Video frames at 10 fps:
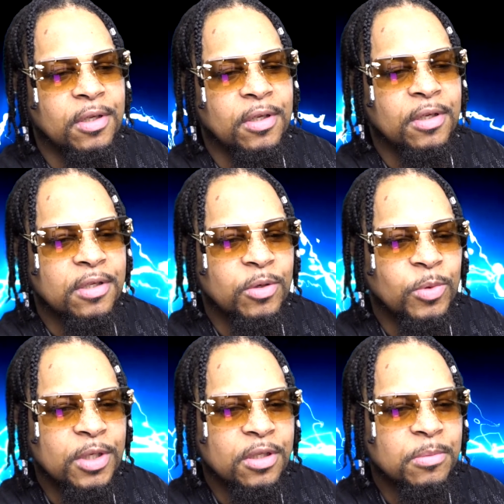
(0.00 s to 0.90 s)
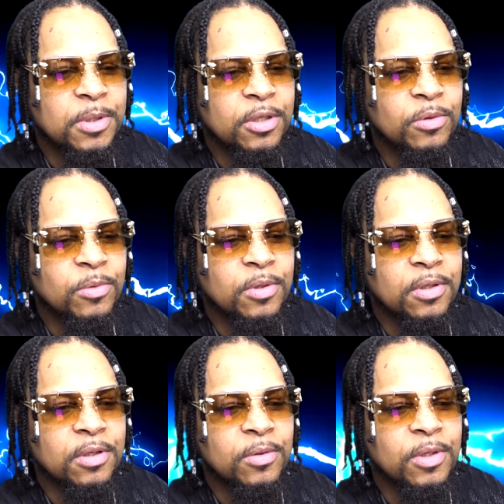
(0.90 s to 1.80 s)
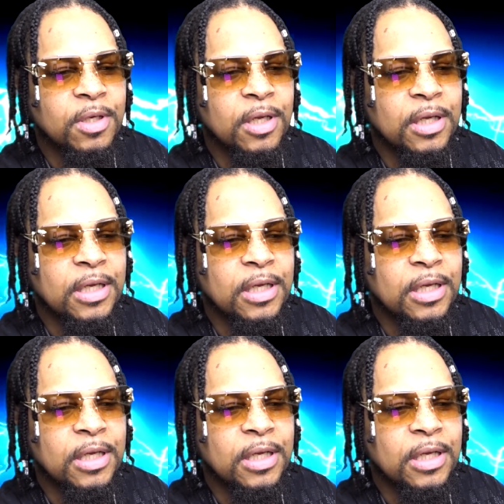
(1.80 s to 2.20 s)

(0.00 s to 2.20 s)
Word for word: Let's see what Ez been doing. Okay.